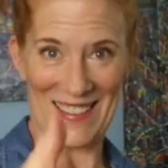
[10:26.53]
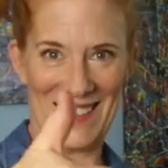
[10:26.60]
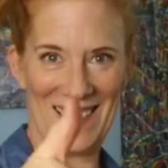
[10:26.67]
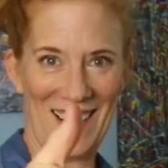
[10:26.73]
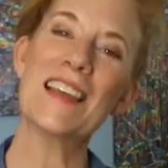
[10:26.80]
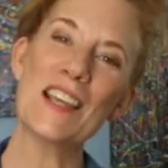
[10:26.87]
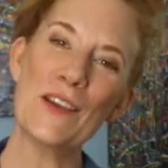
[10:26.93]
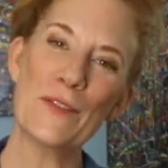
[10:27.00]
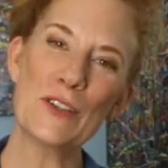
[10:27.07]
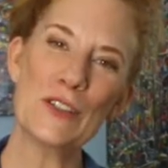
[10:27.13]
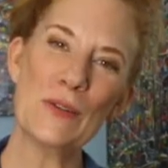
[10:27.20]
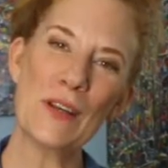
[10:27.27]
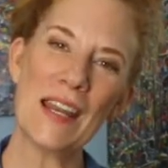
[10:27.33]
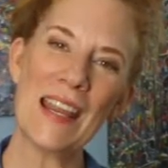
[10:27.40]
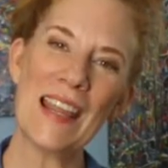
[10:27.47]
Thank you for
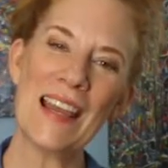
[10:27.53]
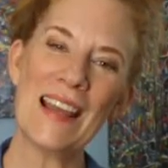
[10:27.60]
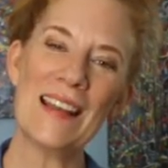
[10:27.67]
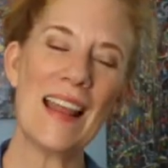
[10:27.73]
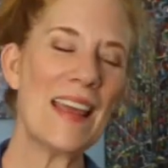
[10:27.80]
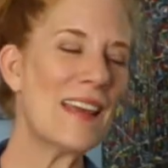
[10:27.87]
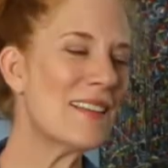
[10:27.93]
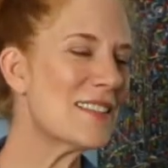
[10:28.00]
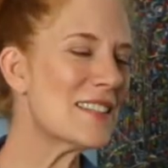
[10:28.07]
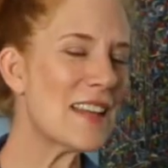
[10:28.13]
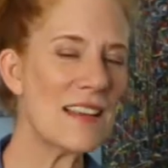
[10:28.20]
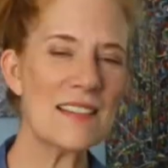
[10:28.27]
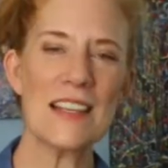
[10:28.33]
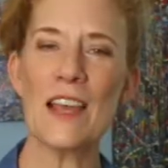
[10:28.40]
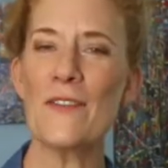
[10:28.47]
tuning in, and
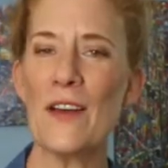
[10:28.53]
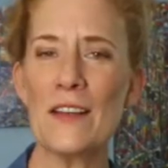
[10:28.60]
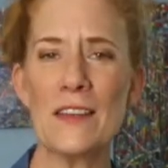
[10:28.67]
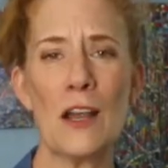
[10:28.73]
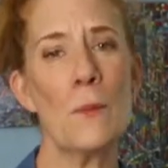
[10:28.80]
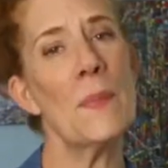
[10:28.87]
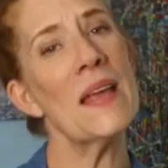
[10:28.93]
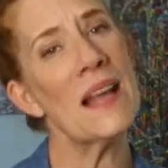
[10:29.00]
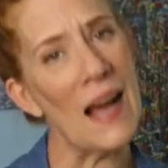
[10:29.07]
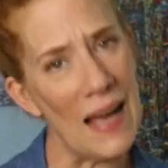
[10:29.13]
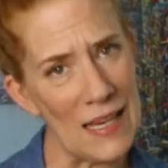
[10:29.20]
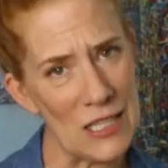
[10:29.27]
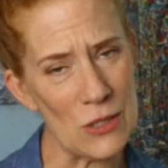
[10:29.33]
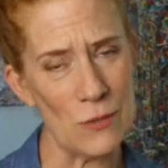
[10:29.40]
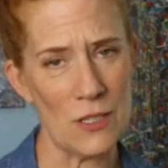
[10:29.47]
stay safe out there. Be
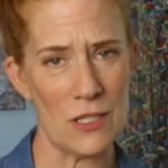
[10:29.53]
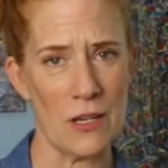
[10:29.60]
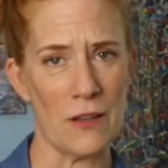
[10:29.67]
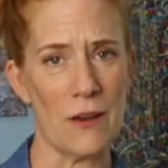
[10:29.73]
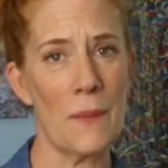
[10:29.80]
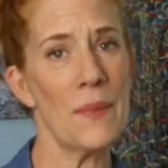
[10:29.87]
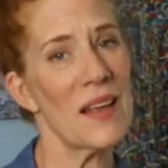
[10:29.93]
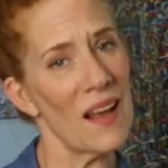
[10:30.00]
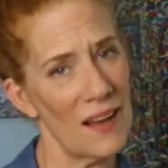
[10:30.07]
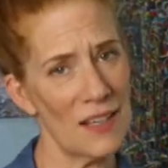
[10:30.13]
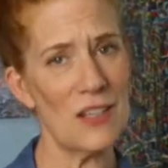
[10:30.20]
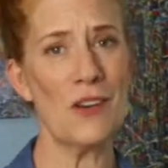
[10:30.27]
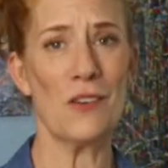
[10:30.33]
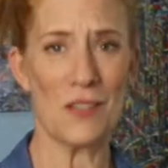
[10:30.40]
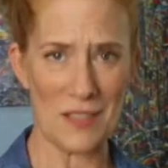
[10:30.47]
kind to each other and be
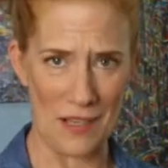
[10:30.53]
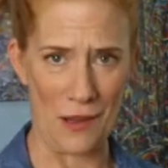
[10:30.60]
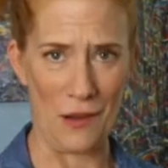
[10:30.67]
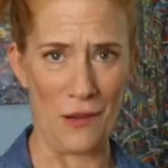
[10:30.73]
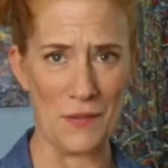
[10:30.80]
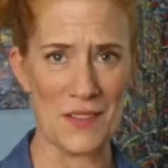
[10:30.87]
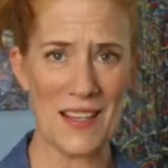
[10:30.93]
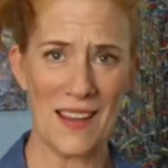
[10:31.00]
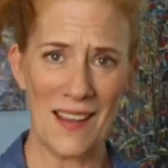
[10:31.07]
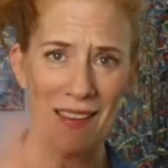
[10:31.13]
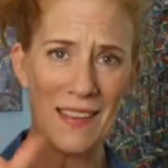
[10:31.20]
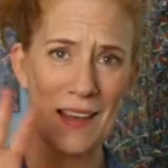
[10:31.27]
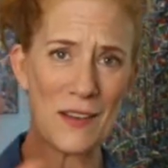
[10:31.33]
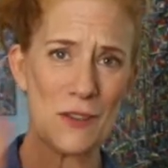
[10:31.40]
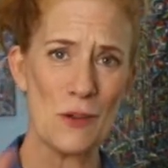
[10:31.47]
kind to yourselves.
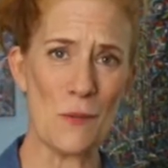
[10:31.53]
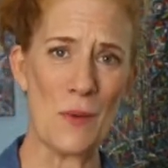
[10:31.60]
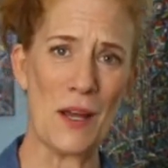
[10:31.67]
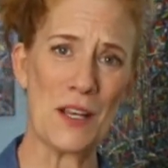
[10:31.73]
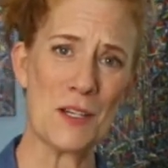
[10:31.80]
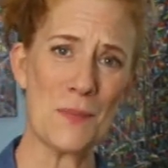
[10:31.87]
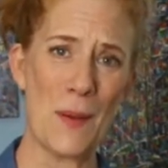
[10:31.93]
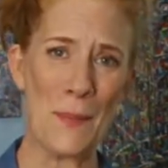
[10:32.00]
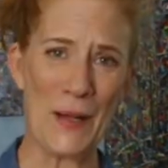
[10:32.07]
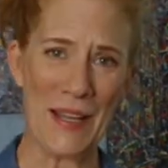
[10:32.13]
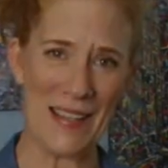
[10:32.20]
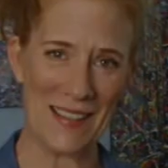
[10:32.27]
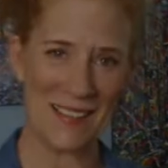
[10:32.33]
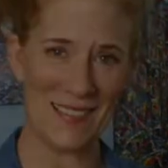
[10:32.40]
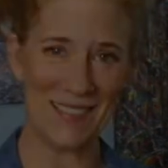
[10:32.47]
Thanks so much. Bye-bye.